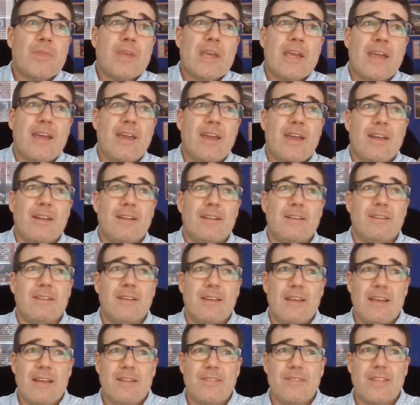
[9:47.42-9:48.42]
and
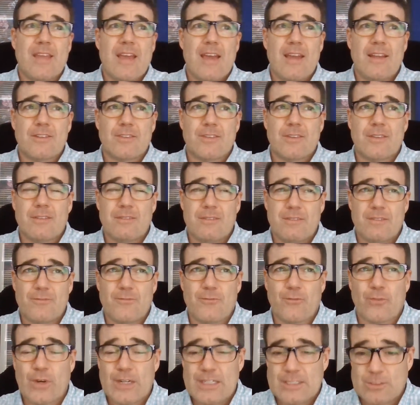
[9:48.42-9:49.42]
that
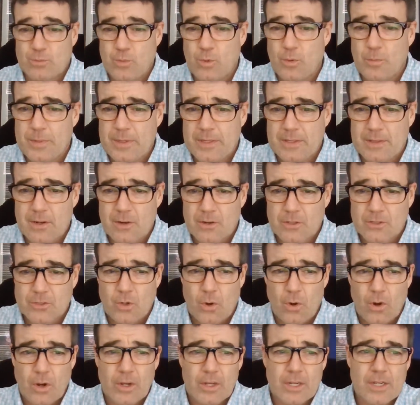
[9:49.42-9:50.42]
Freeze will be their
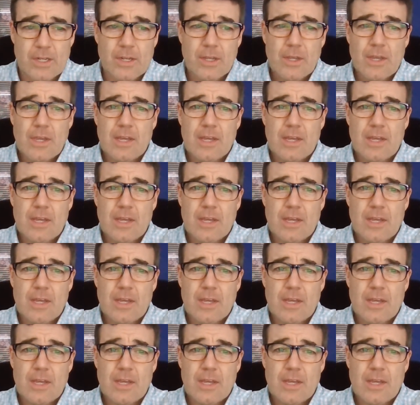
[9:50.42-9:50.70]
target.